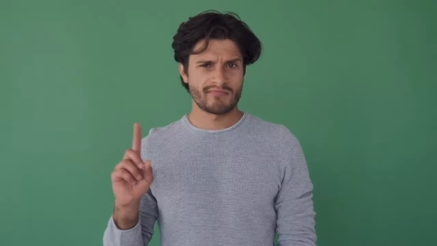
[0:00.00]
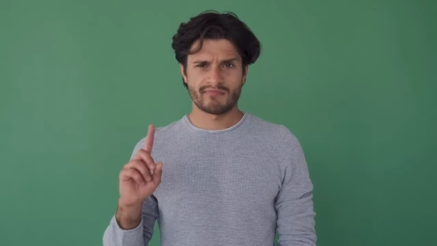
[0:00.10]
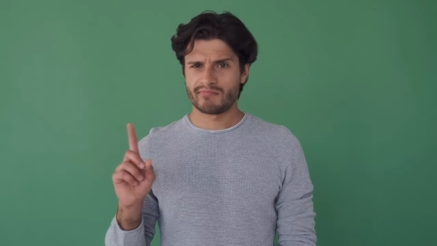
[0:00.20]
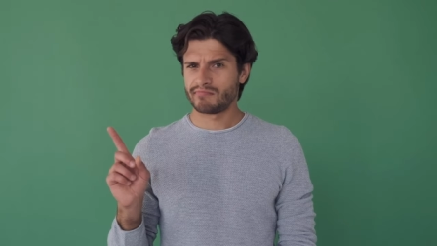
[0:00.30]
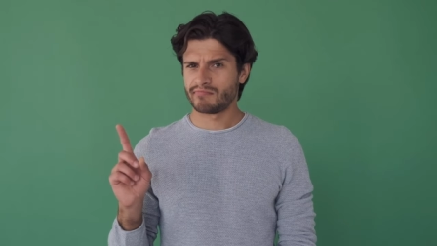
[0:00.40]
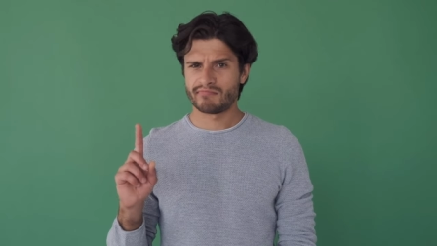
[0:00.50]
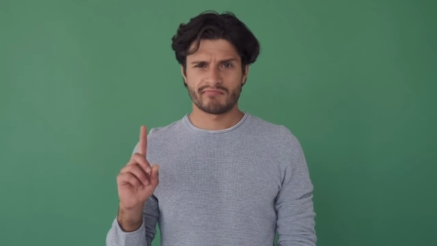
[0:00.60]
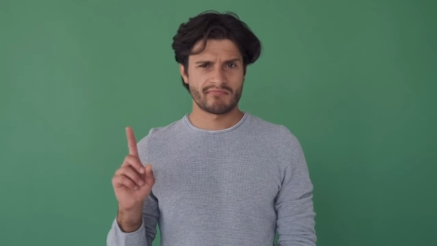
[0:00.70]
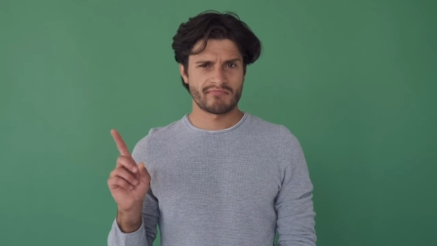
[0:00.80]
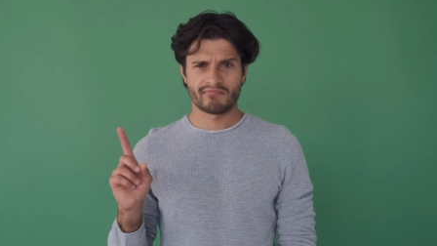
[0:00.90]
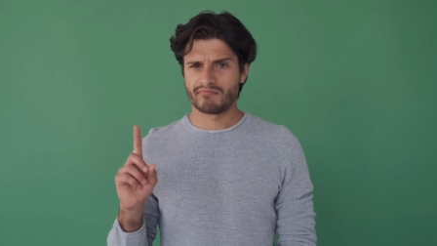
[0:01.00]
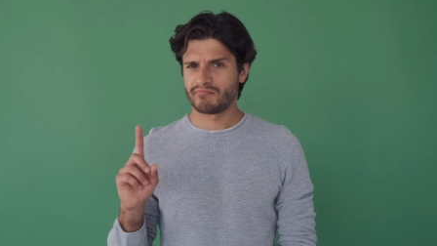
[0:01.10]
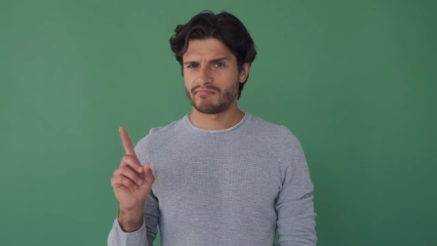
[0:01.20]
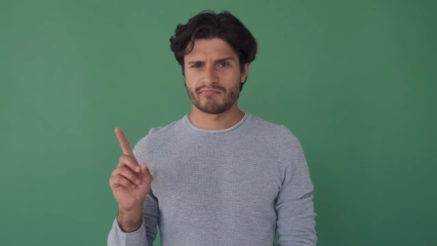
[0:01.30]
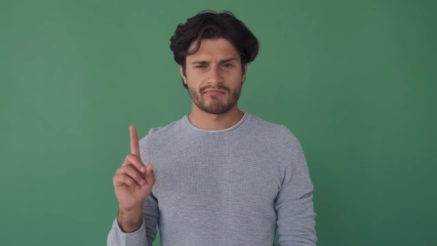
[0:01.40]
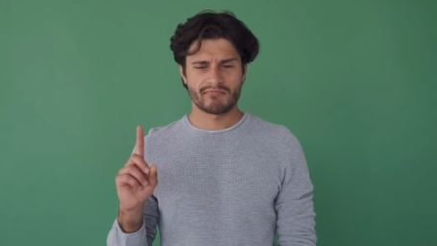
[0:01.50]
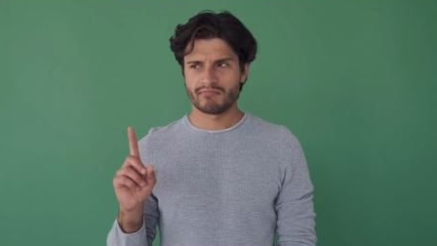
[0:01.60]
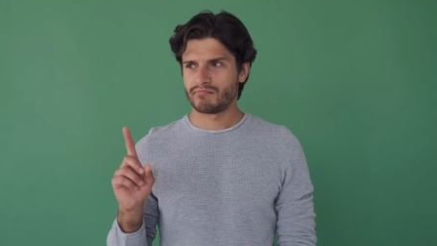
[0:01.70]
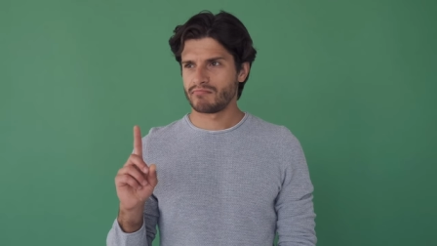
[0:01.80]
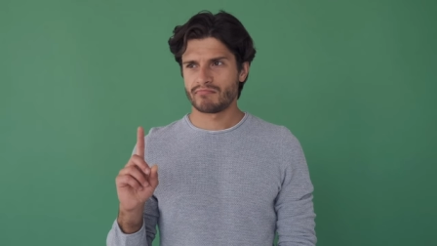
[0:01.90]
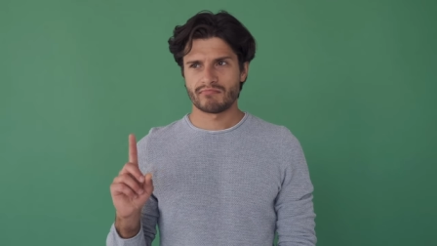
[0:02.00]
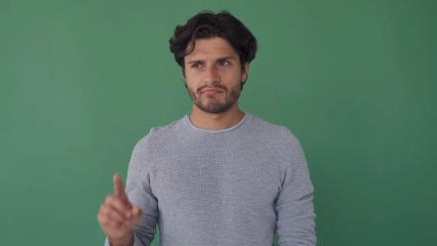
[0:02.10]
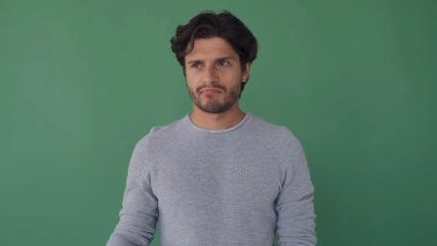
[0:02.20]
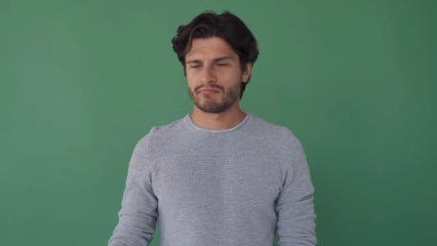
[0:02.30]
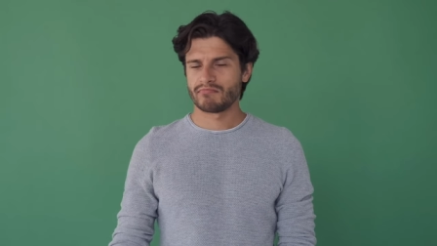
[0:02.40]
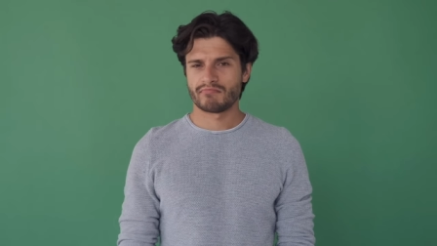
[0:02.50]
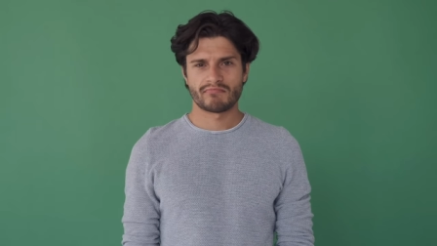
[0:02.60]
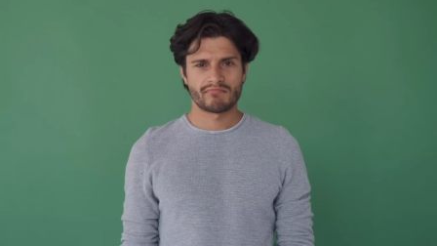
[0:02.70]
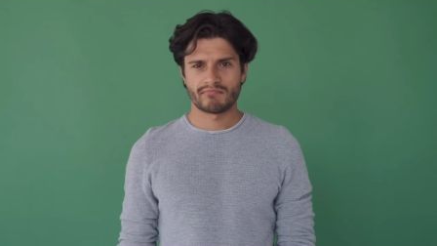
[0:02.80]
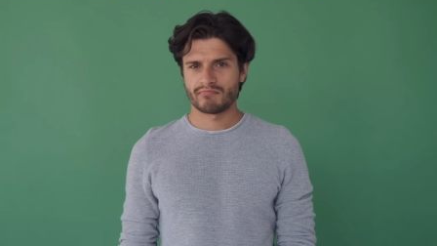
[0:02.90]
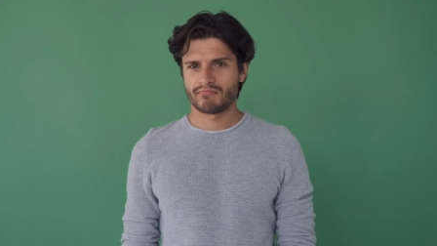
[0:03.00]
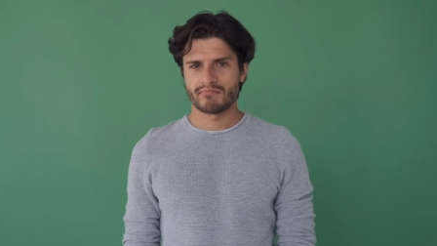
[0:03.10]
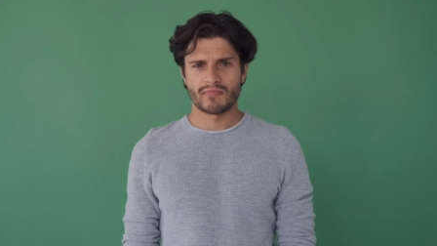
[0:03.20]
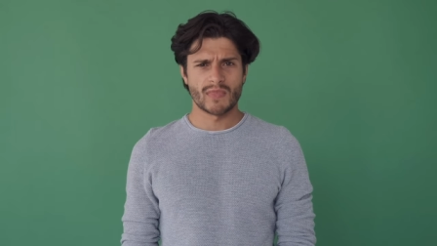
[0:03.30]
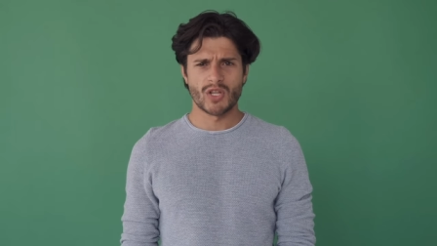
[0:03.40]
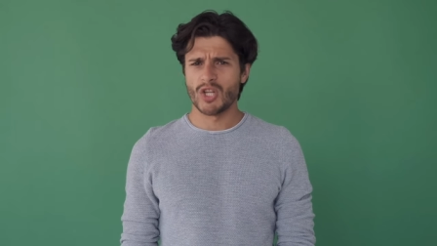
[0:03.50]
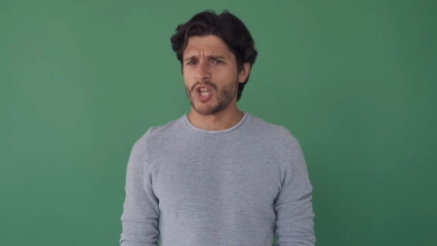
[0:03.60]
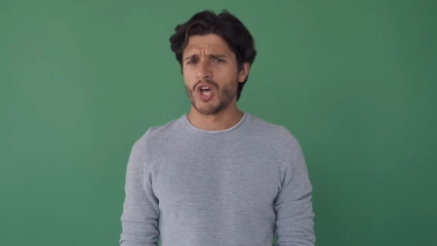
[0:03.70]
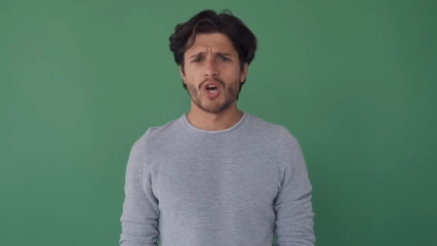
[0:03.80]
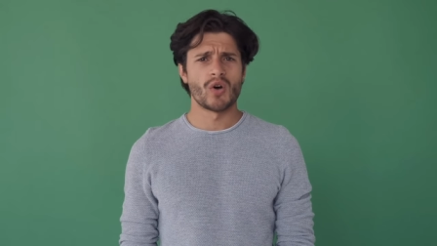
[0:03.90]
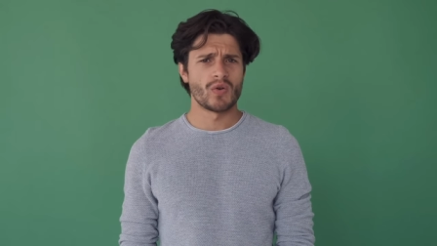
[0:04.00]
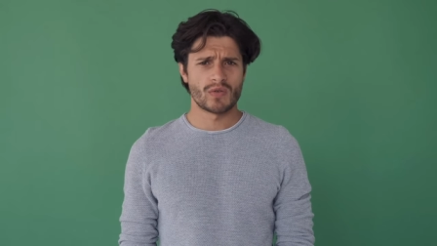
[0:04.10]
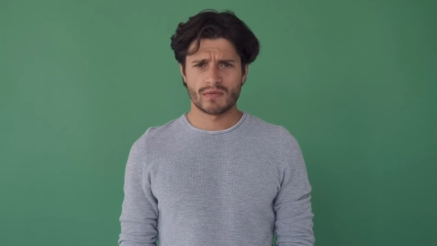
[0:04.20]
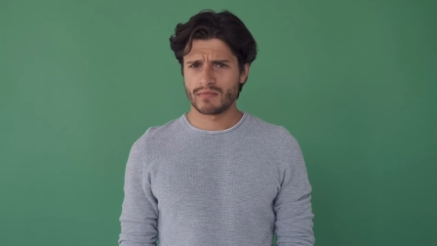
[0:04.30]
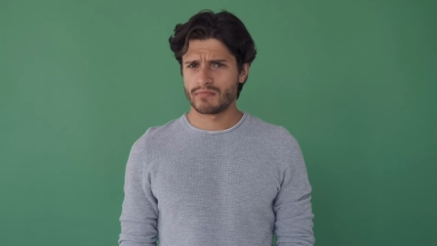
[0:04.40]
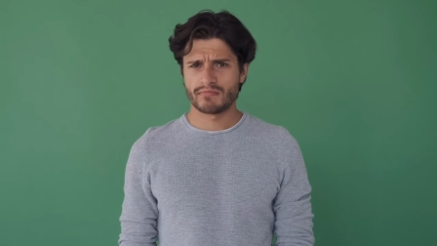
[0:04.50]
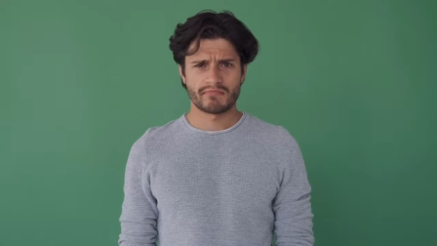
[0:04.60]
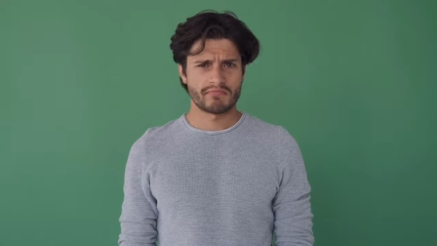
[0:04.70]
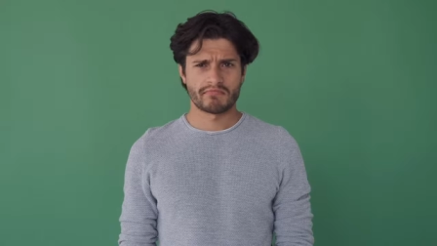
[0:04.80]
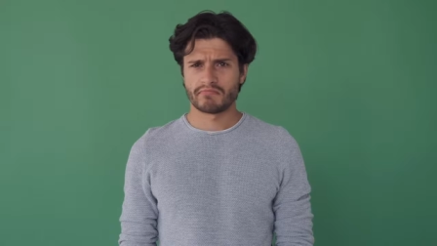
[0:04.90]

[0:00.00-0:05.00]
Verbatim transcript: nobody wants to feel like they need a change, and no one wants to be in your presence and believe that you see